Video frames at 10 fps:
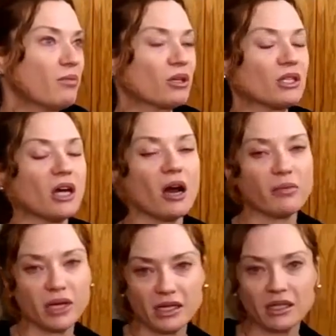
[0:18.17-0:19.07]

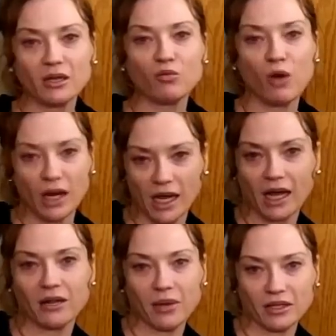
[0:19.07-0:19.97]
predominantly one
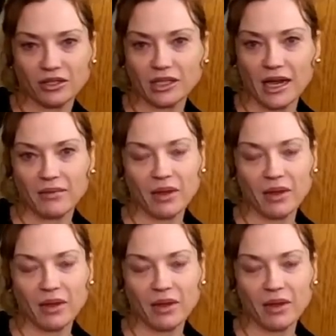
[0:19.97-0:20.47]
elemental type,